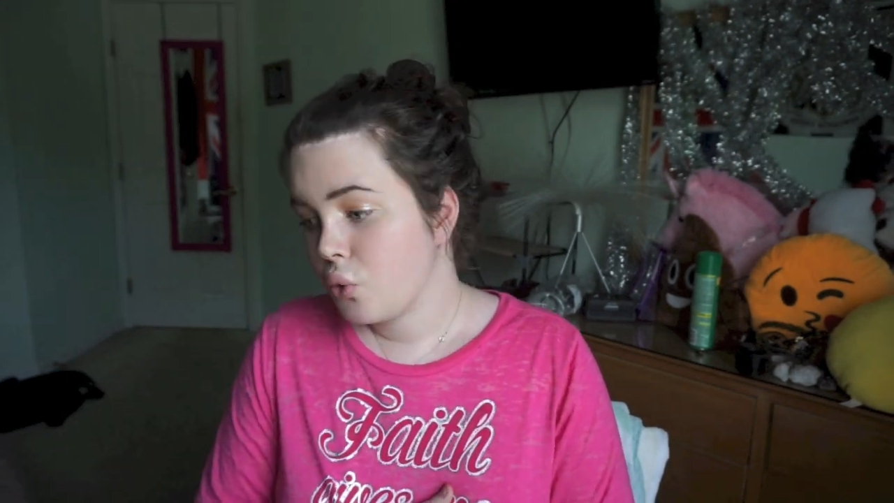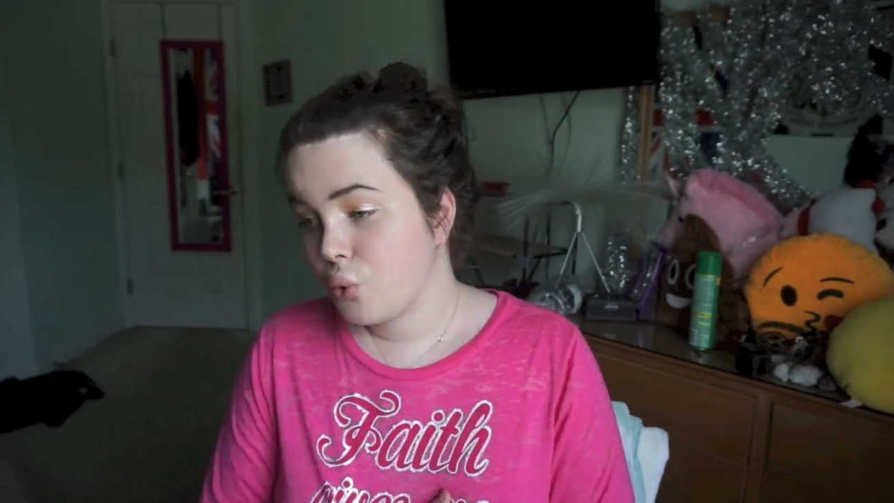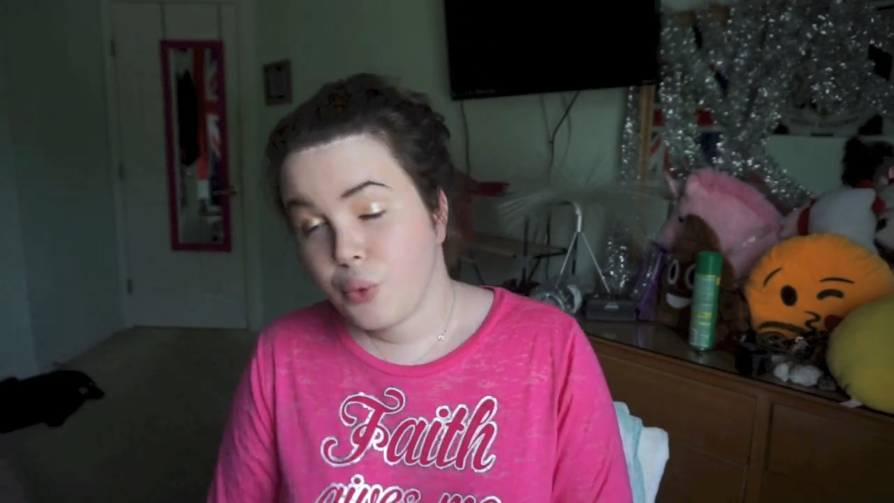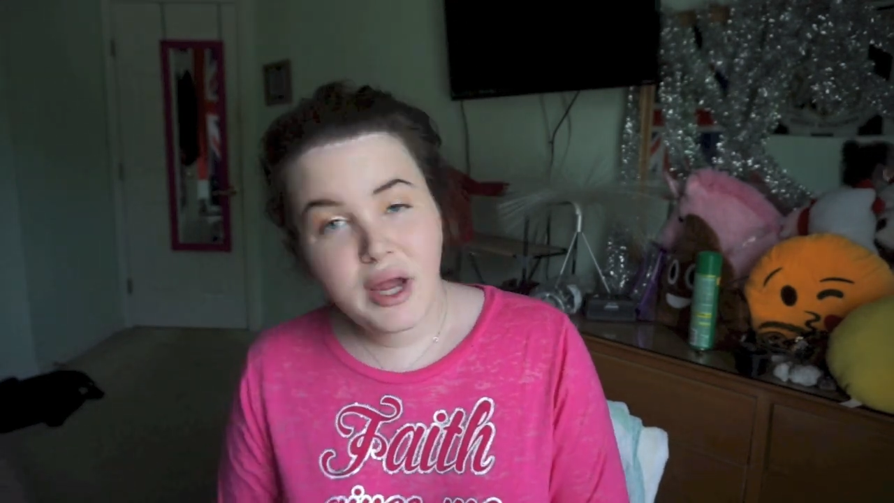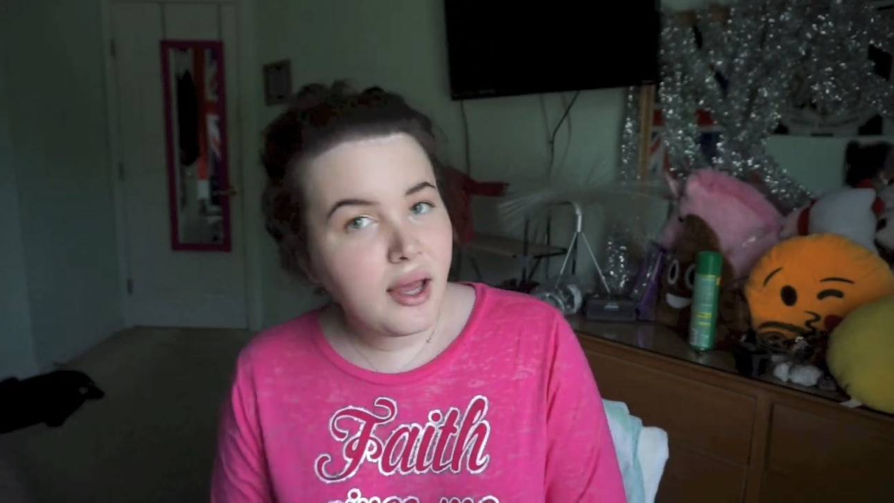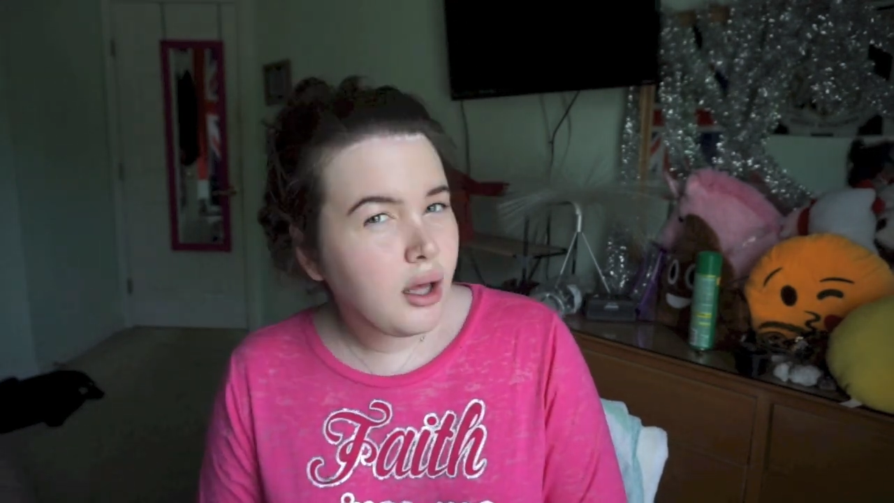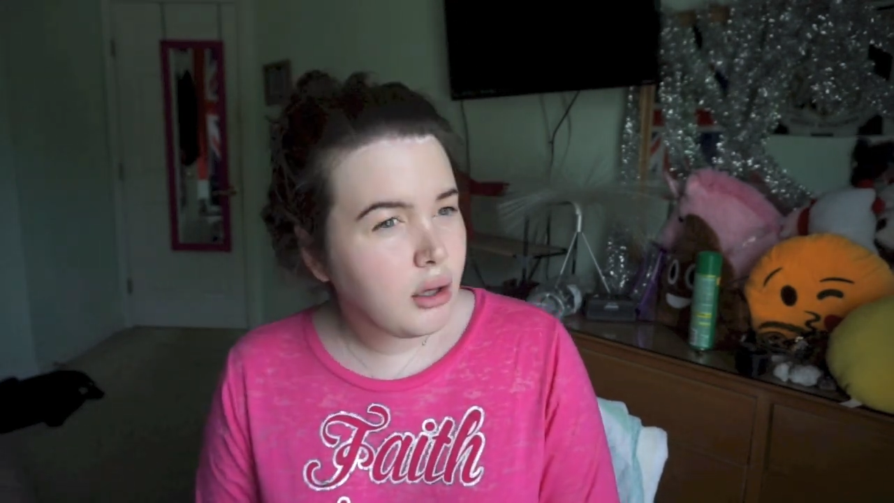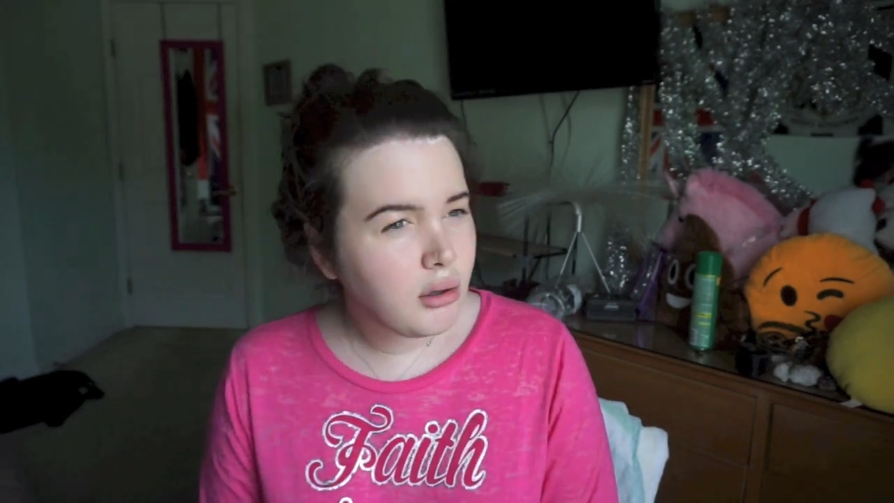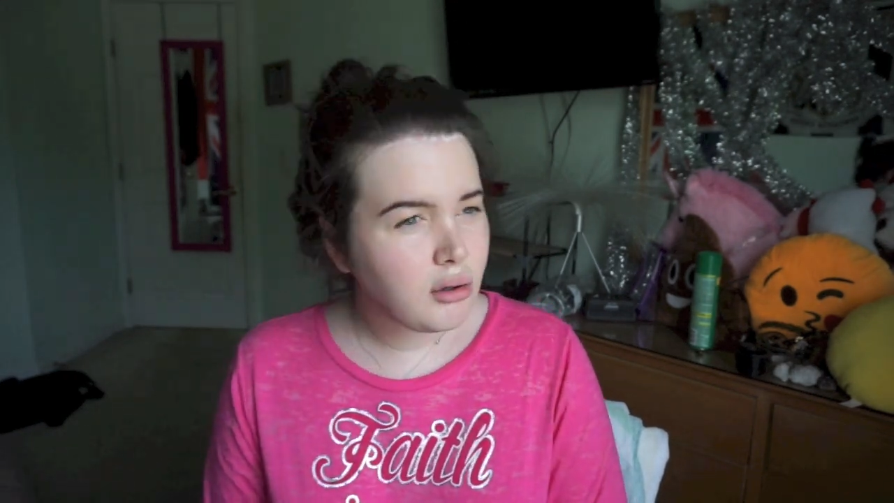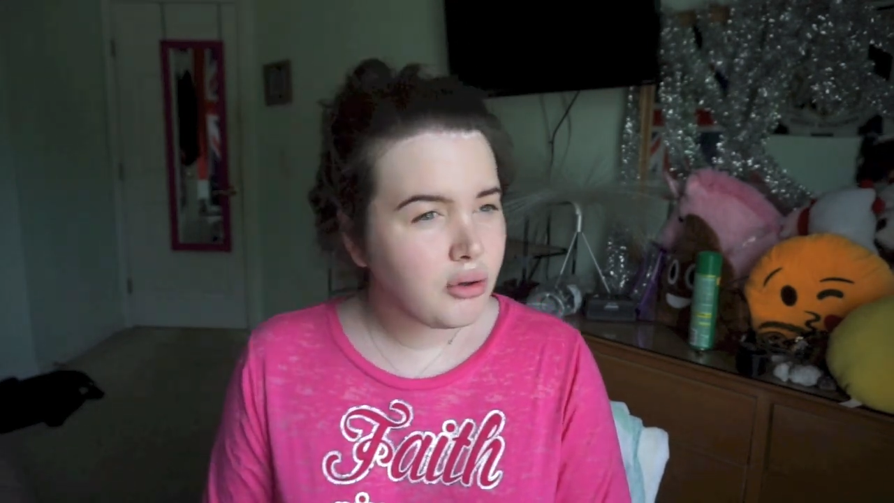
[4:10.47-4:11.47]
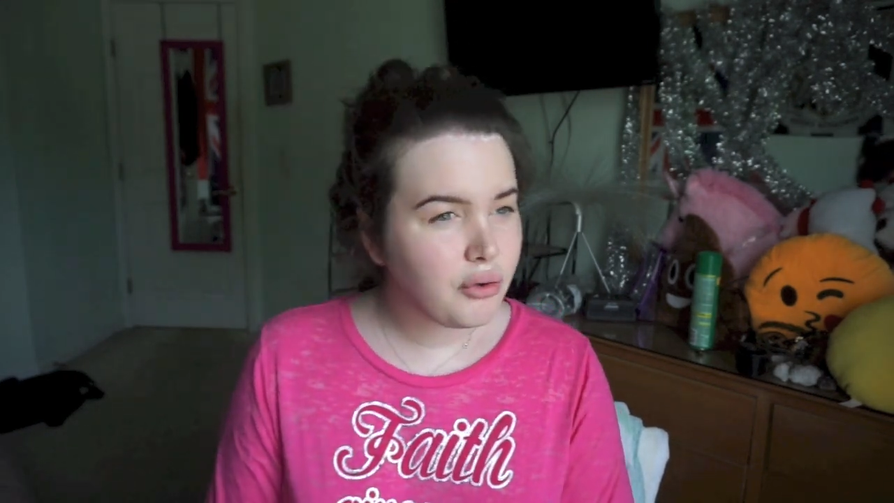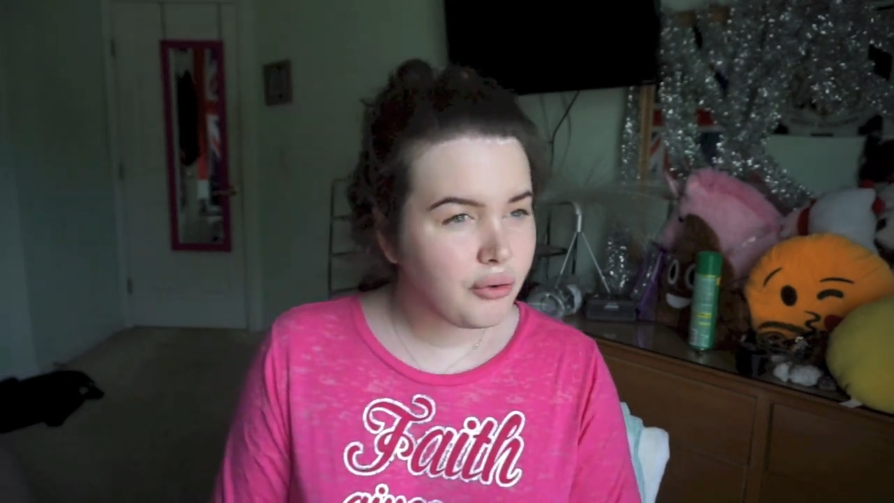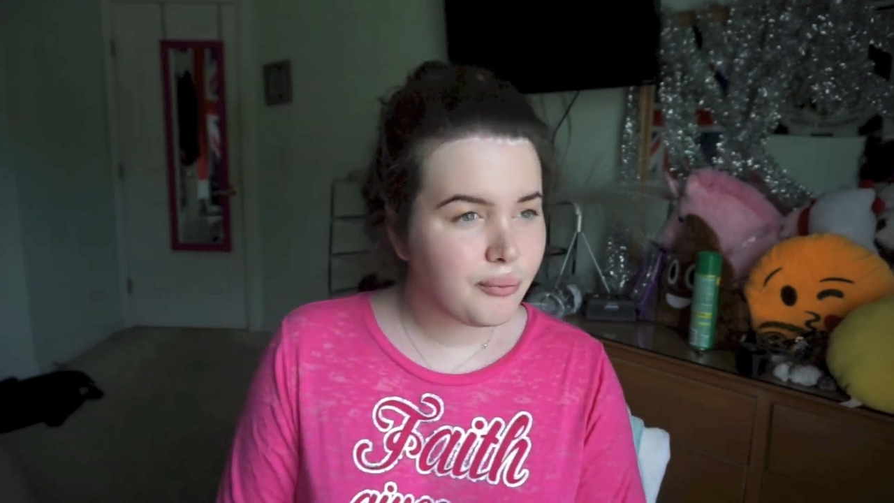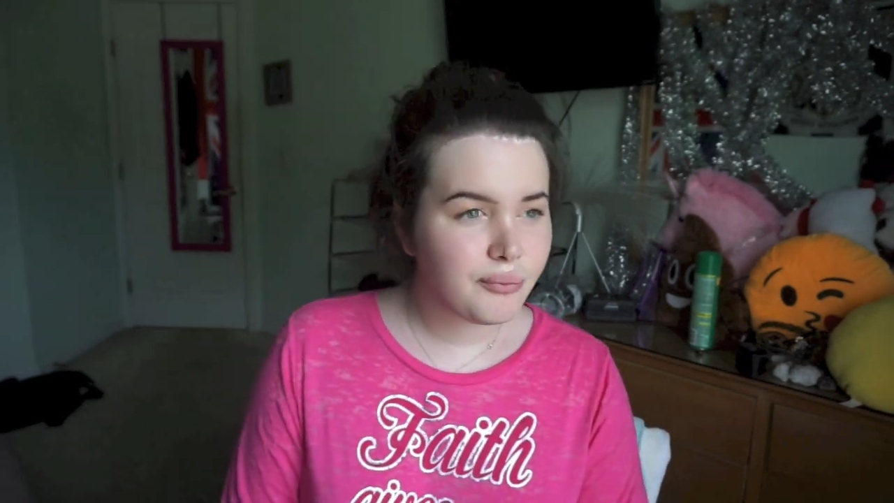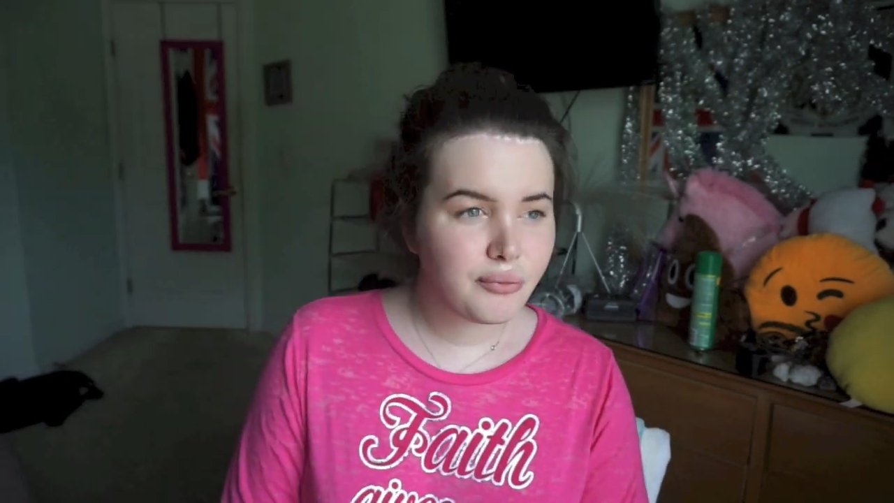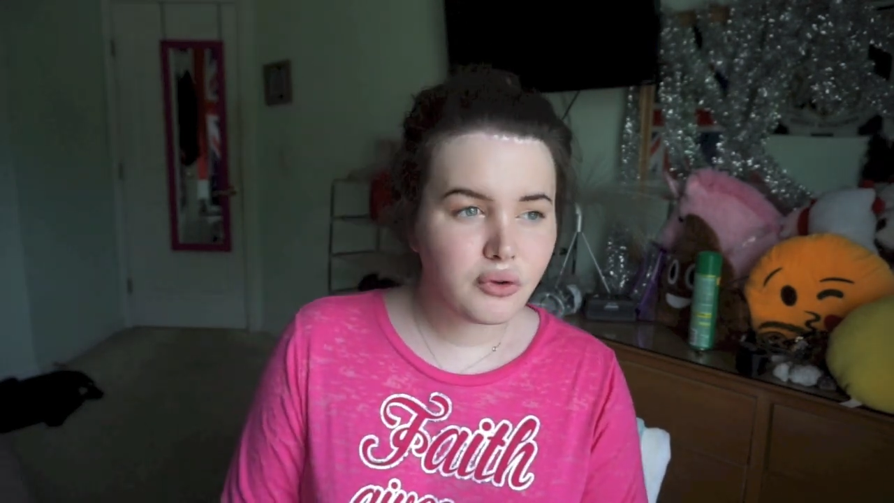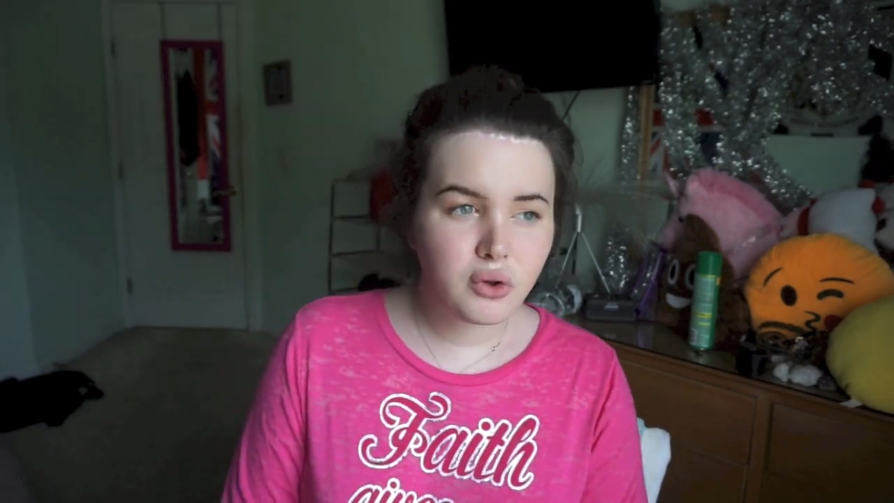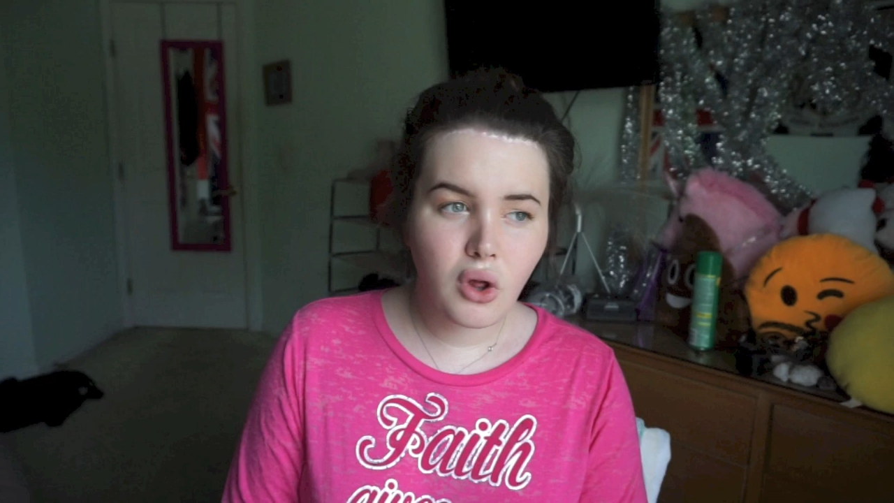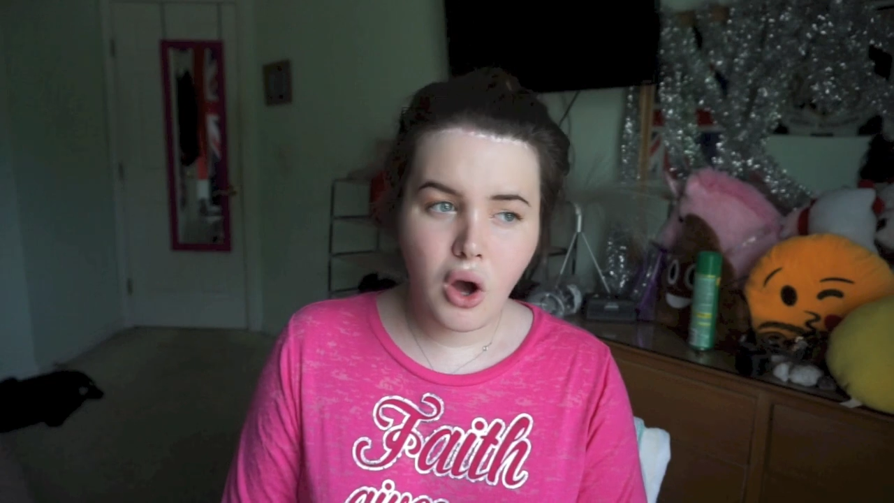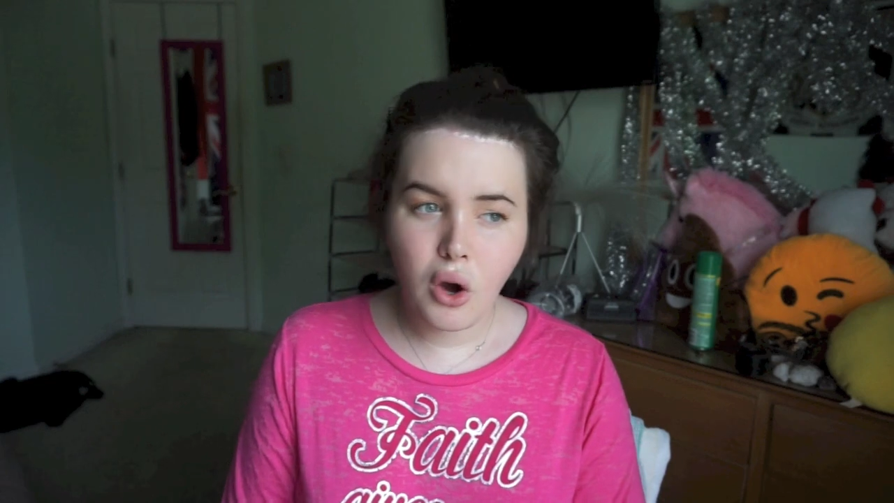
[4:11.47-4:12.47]
real,
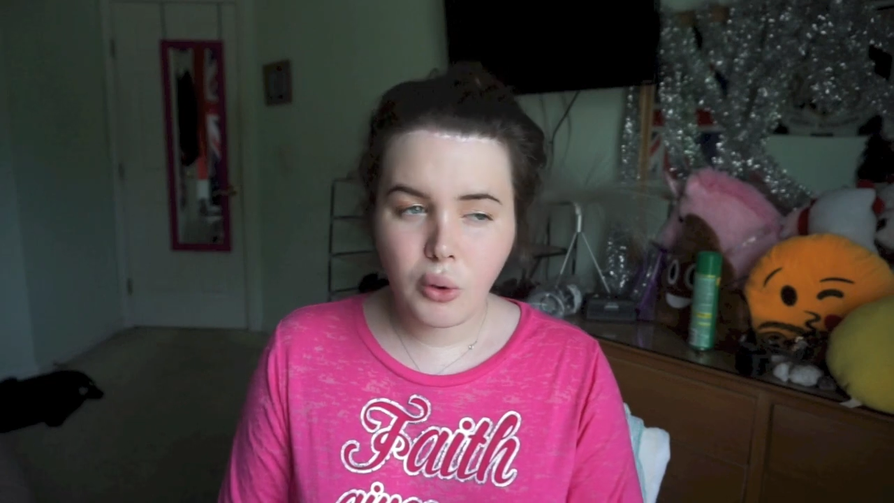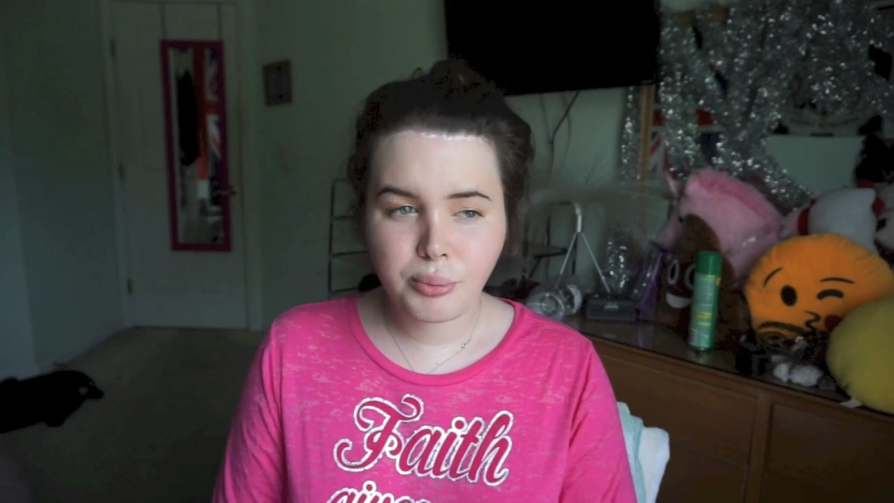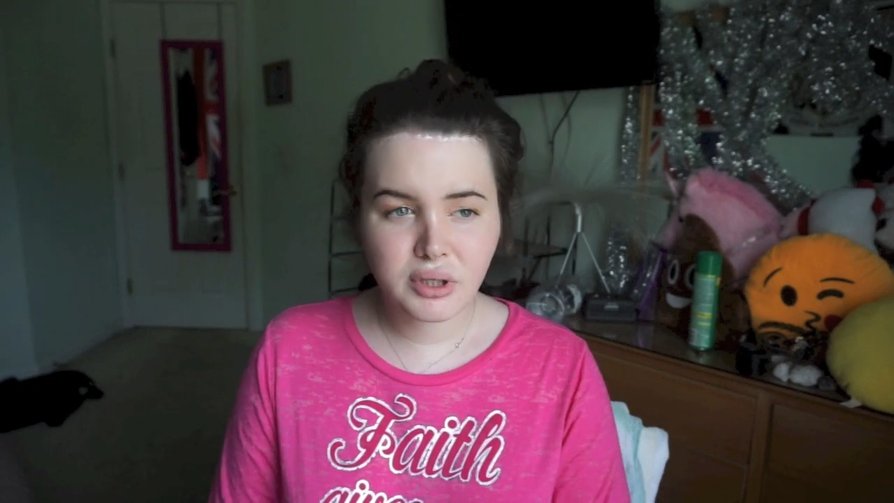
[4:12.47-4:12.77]
low